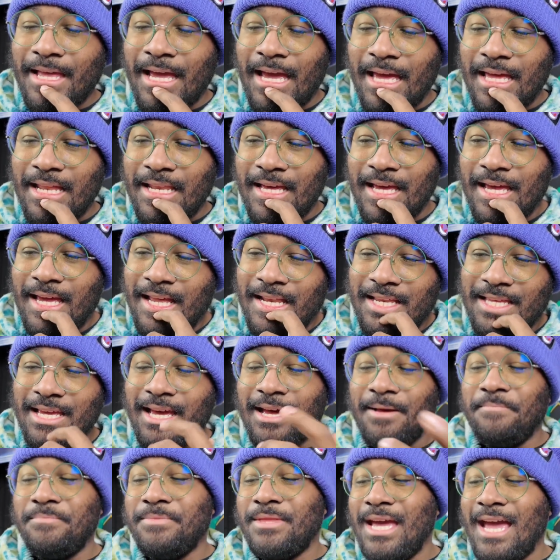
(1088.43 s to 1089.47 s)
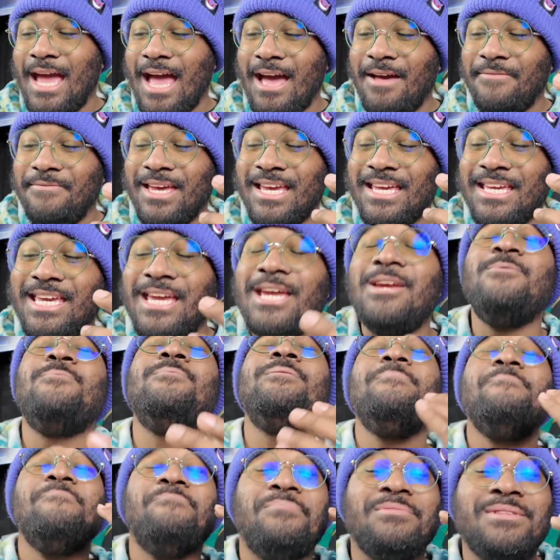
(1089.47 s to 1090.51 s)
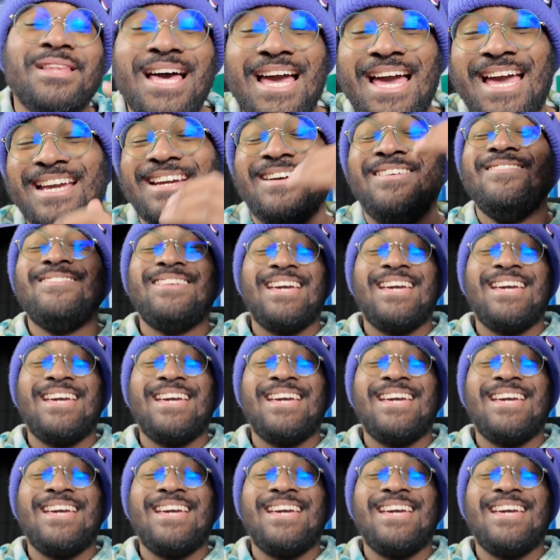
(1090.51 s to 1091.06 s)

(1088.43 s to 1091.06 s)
And then, yep, they have a Kyurem Black.